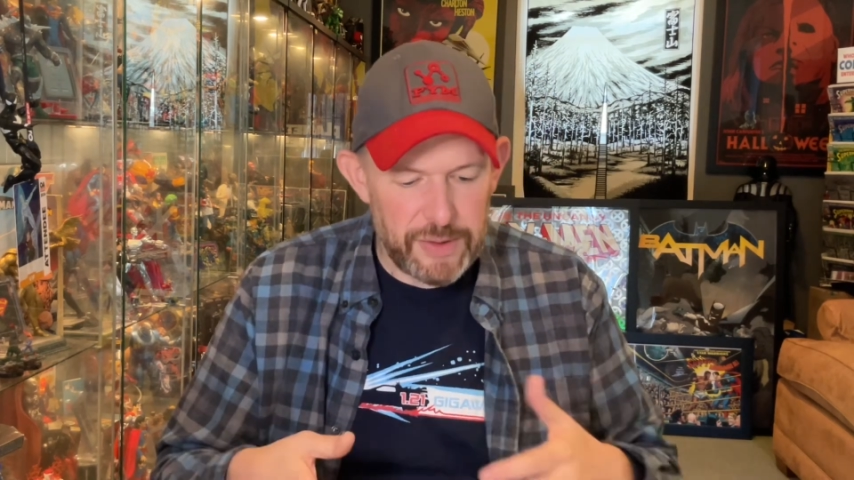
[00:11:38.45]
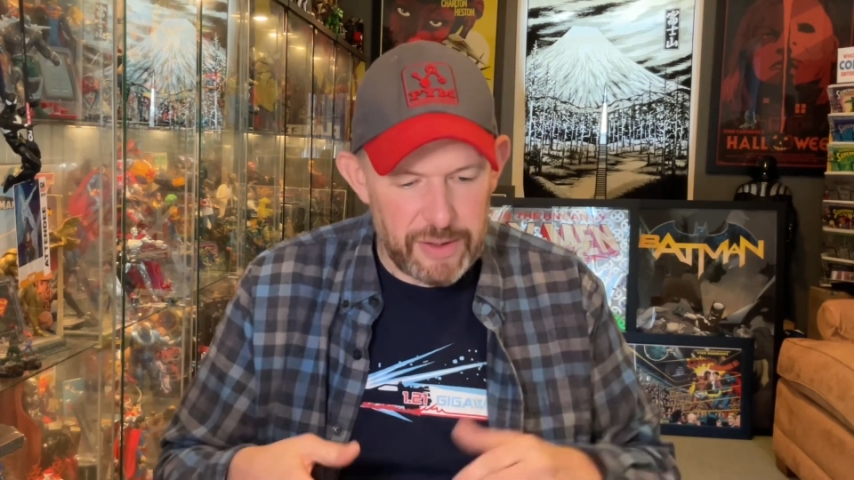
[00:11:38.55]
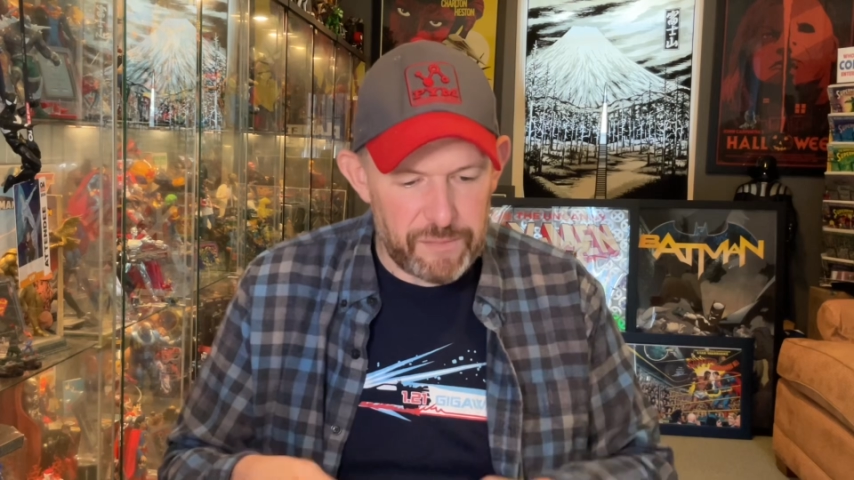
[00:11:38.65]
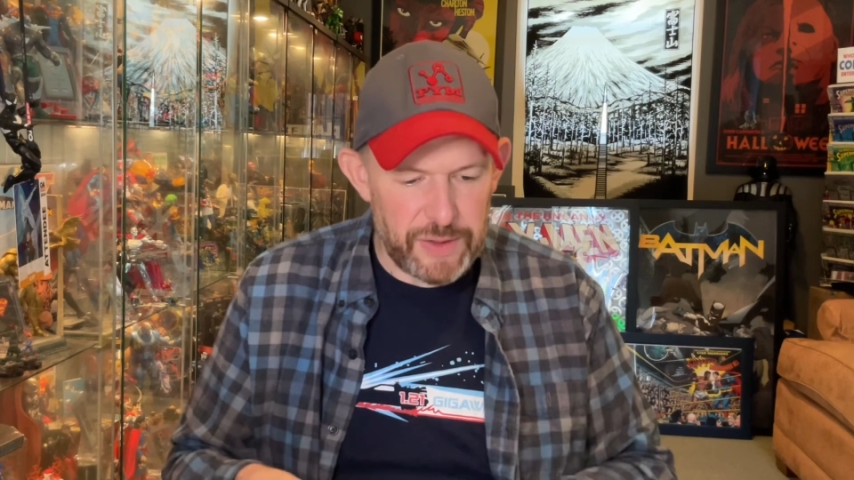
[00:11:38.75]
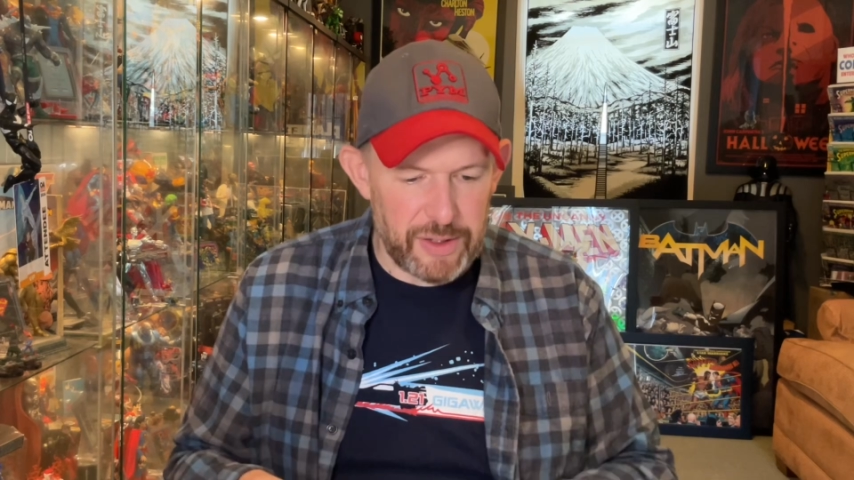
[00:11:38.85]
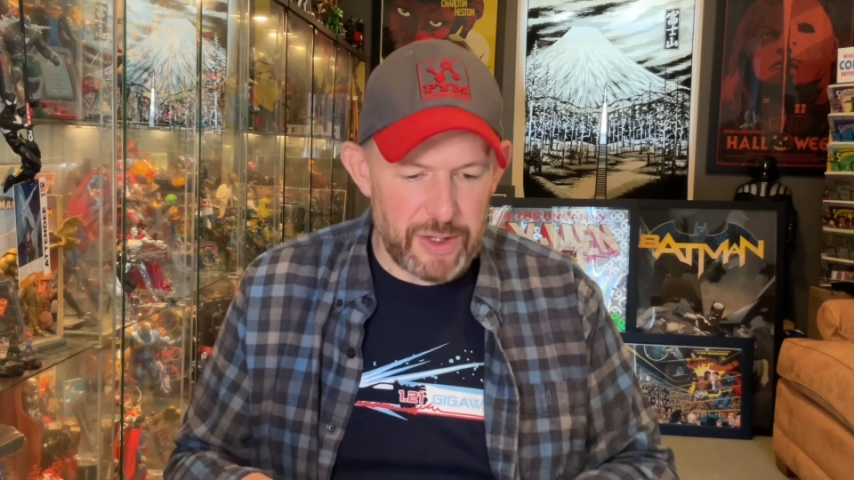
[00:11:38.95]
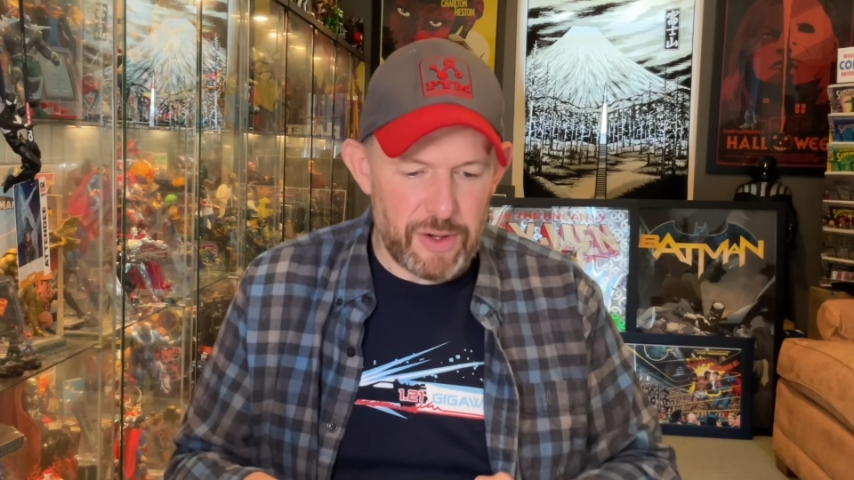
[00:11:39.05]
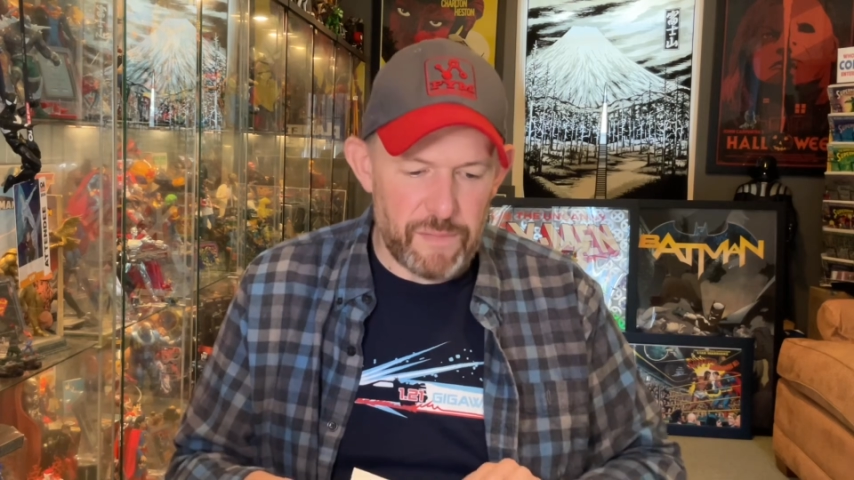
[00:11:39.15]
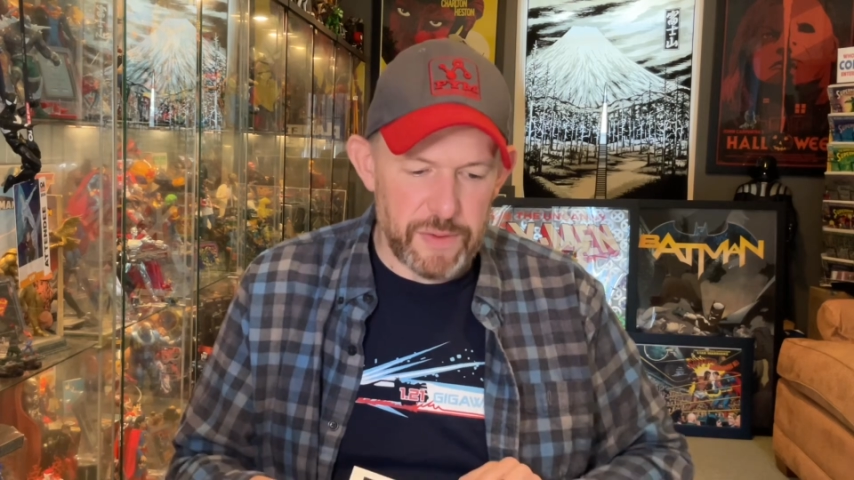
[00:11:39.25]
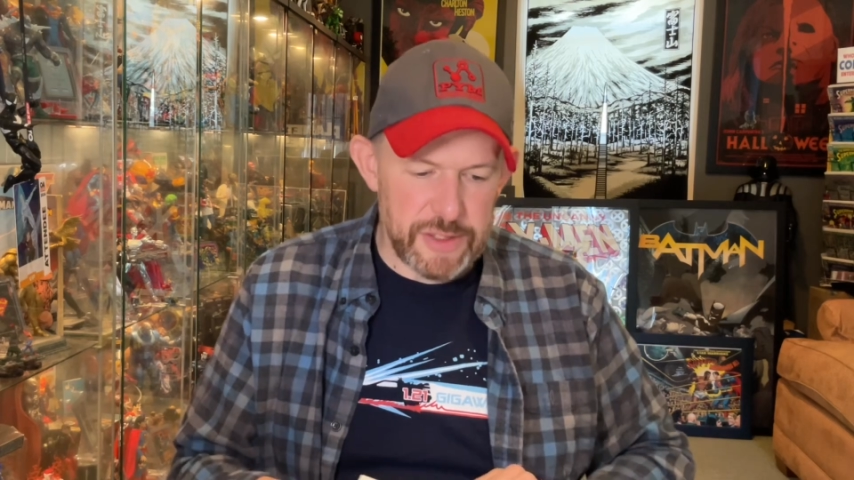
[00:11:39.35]
I figured I'd
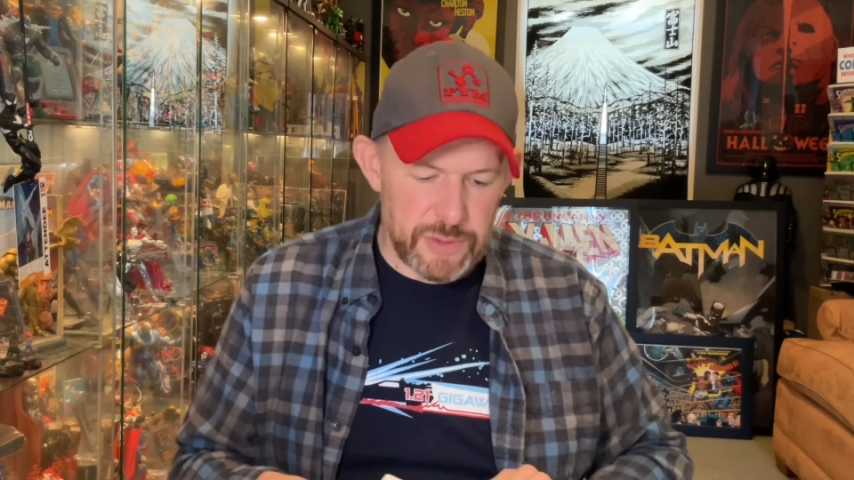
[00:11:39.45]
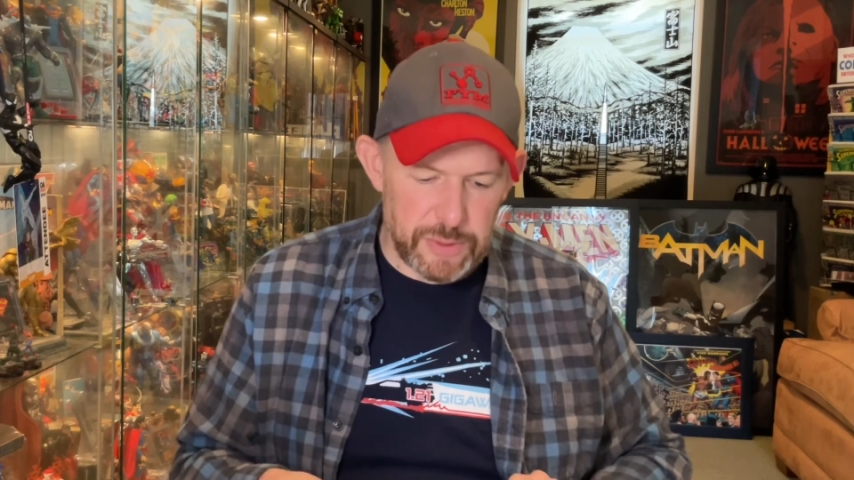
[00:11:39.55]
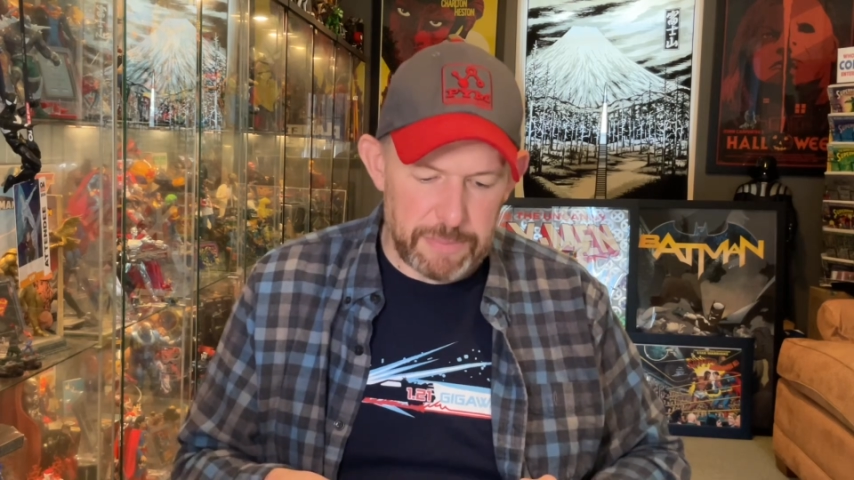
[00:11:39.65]
offer this one